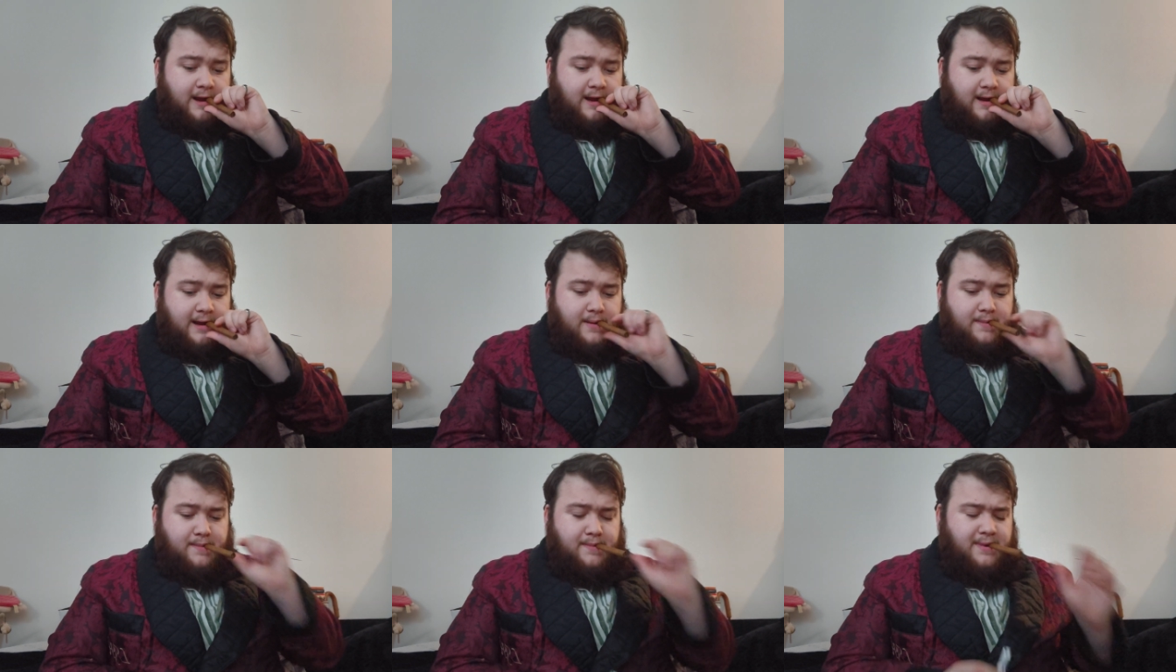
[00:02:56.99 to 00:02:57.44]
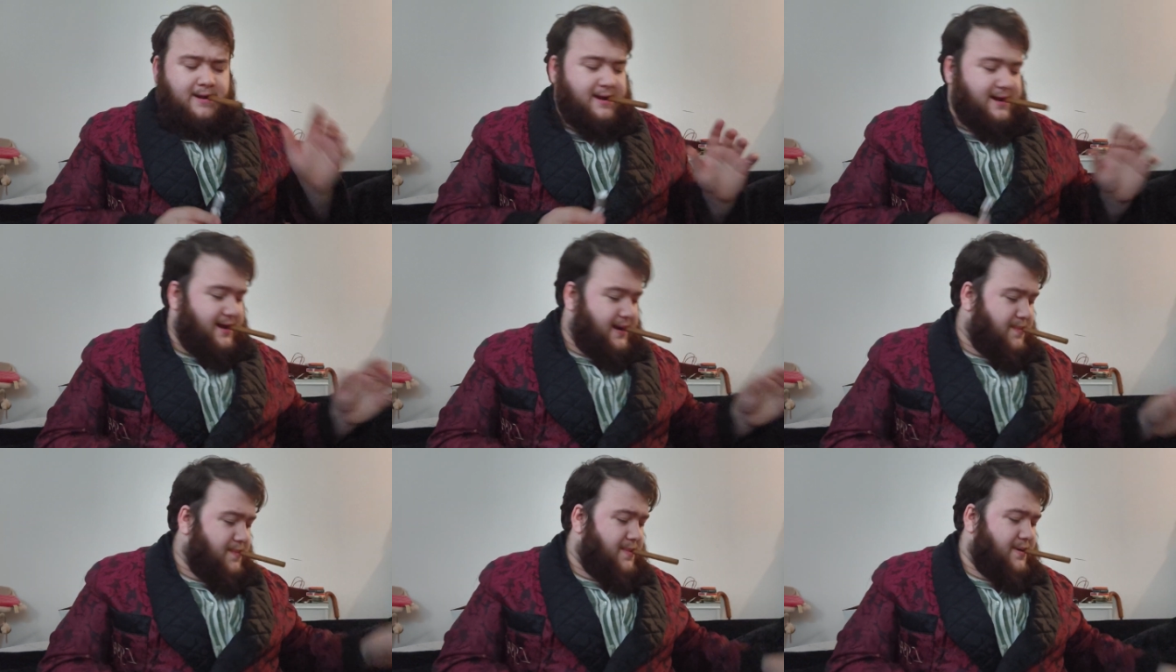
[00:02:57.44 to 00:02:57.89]
A
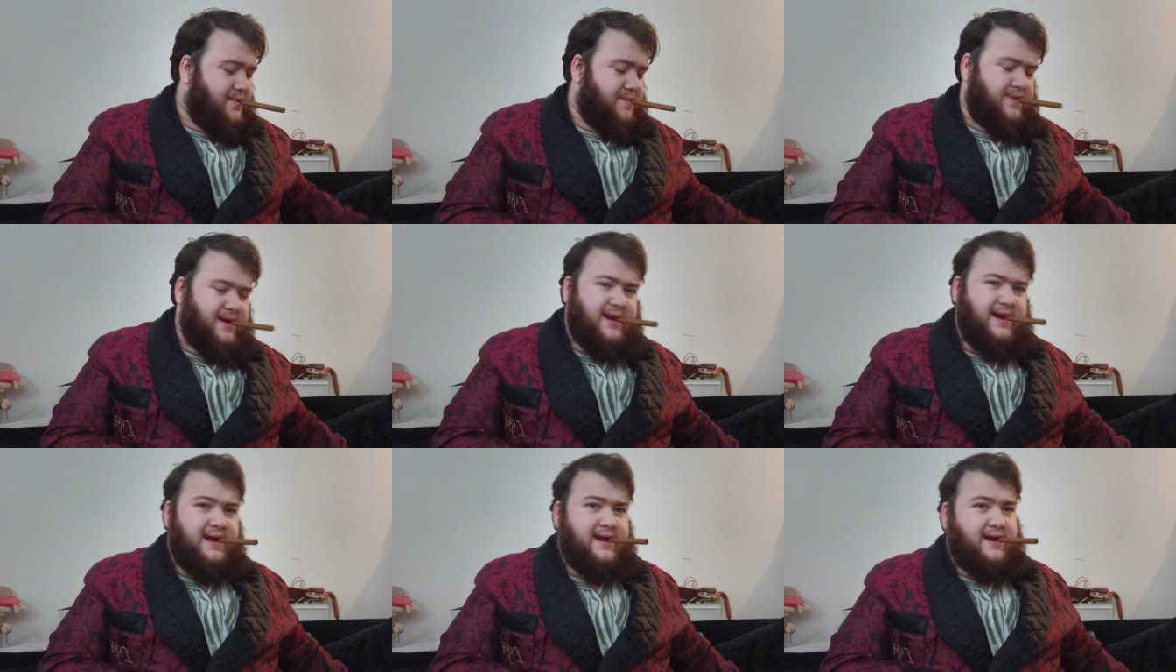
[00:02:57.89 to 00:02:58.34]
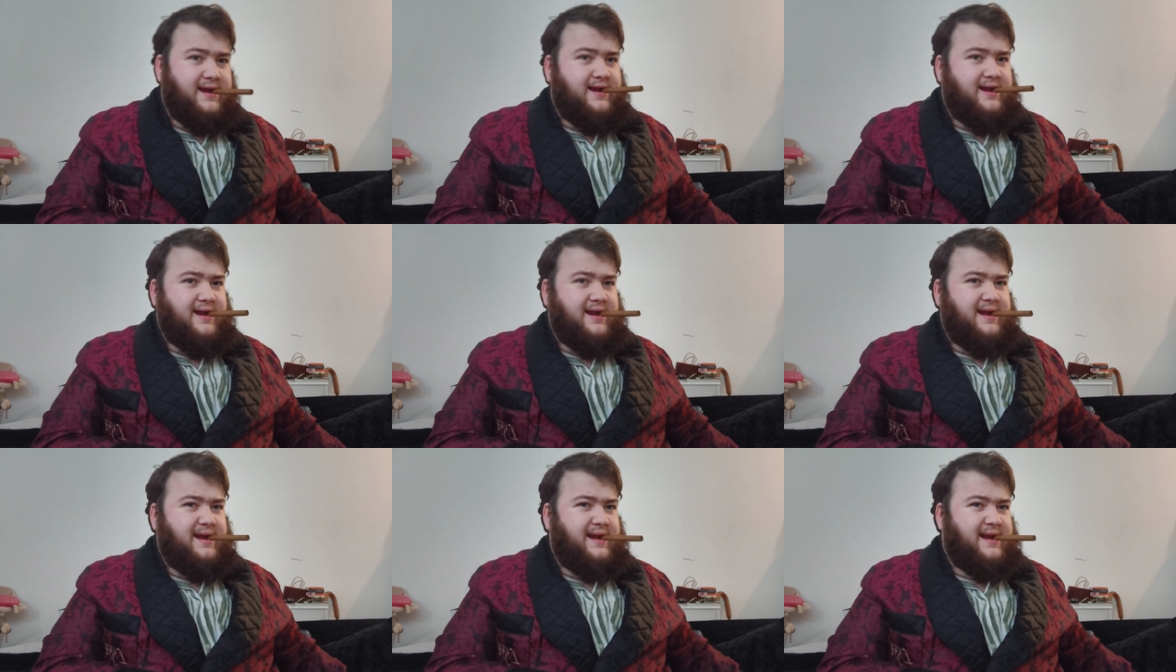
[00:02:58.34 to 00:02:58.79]
similar ring
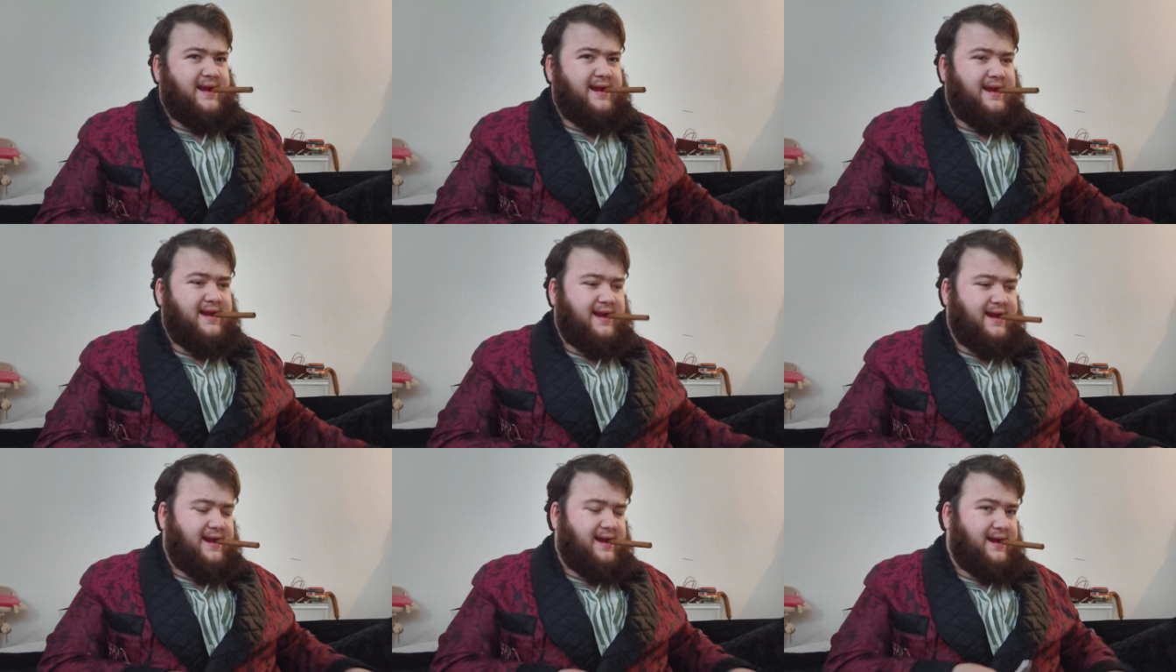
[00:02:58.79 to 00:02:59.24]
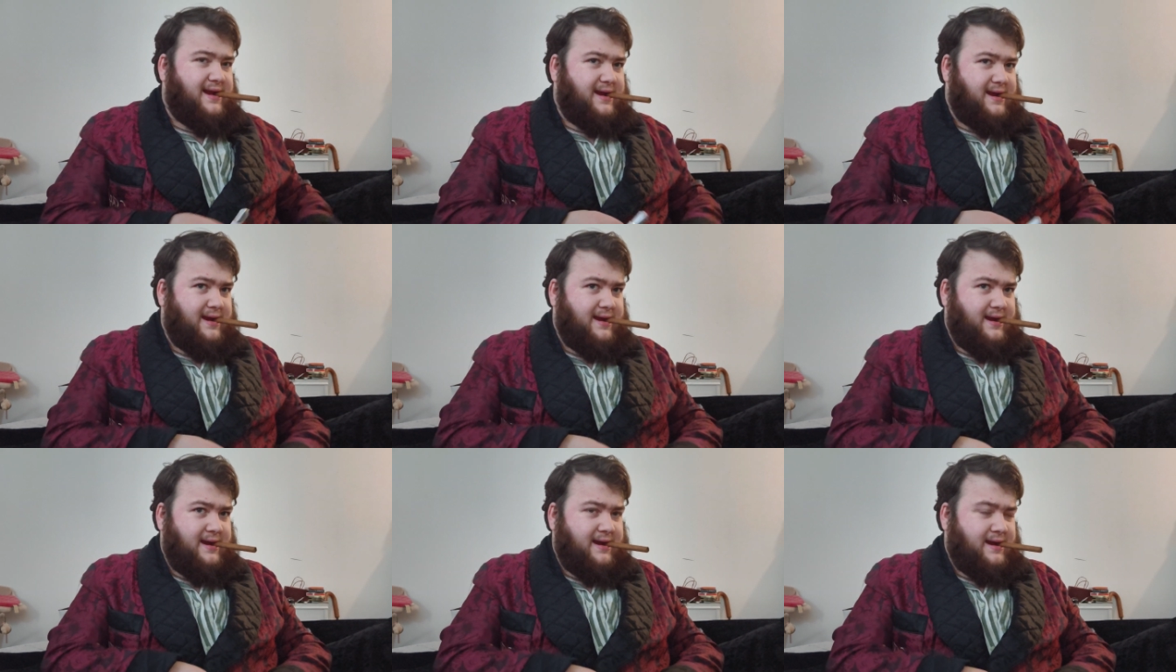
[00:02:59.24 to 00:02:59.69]
gauge, slightly thinner,